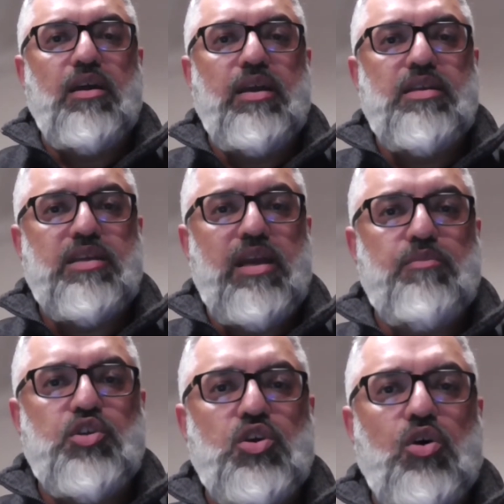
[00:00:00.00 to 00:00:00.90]
is
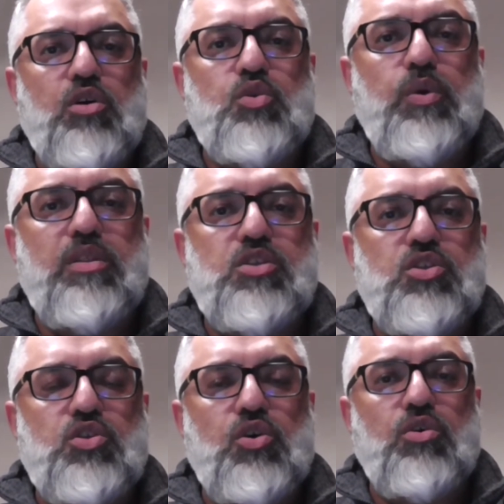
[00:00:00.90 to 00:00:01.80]
kept short with
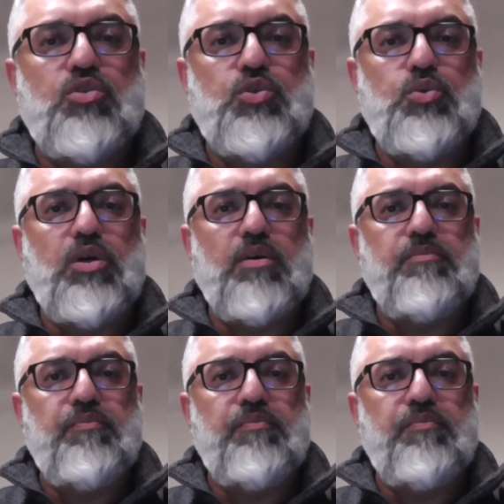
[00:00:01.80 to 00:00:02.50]
short surah.